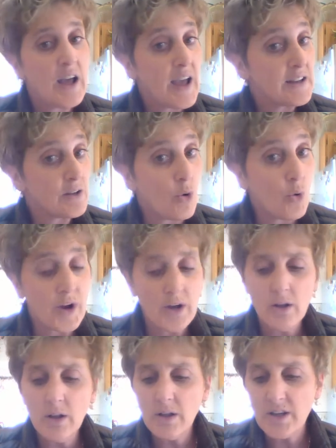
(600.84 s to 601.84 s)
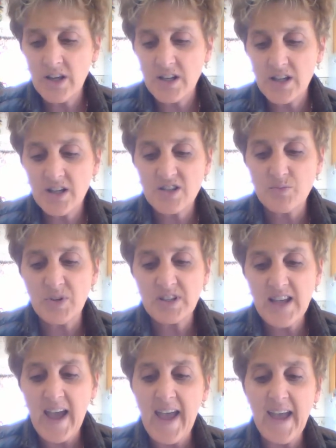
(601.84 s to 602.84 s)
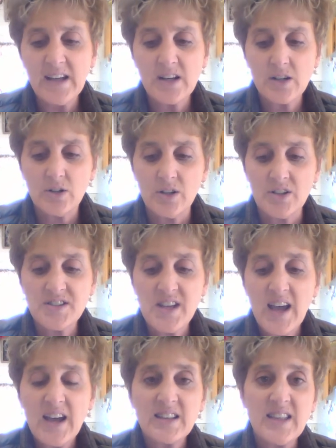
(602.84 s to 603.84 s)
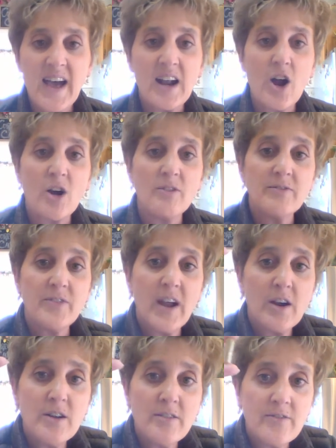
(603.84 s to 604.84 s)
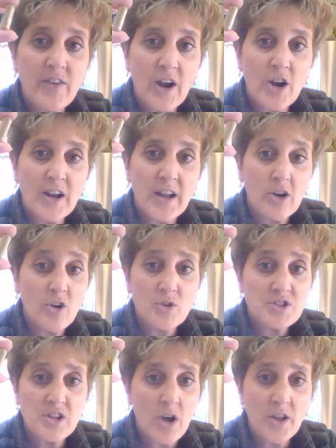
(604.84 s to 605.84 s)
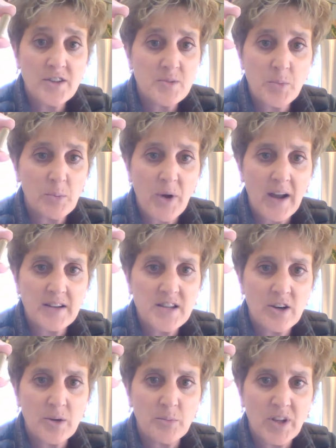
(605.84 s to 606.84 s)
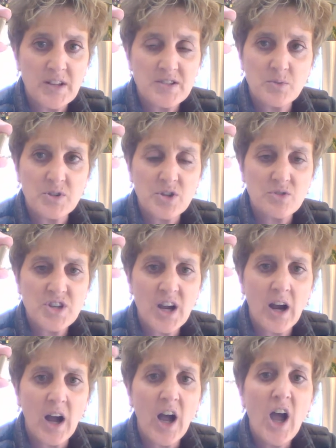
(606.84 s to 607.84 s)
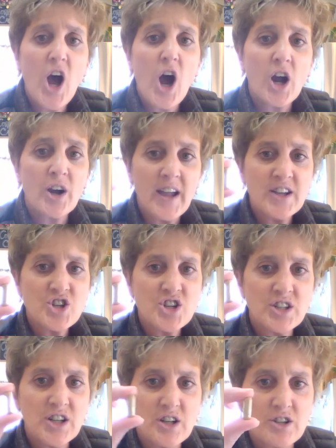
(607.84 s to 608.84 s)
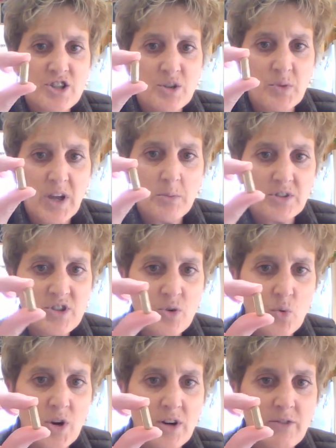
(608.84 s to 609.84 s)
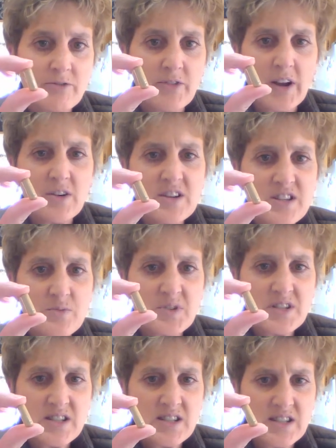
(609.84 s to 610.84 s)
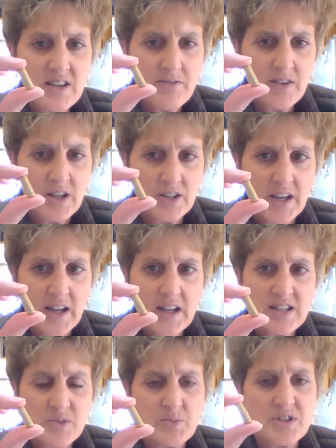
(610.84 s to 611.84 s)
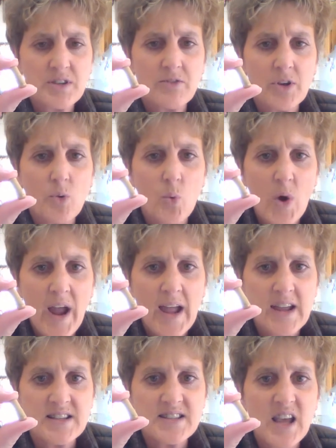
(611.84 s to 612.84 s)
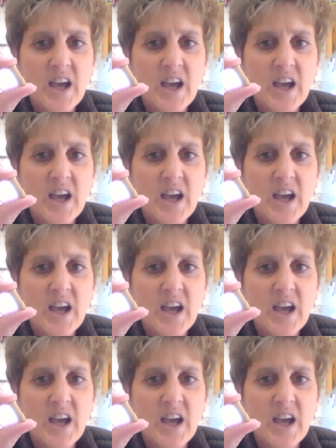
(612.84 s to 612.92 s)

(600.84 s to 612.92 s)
an oil. It is botanicals that are very, very, of course, all these proprietary blends with doTERRA are engineered to be able to work very specifically in specific ways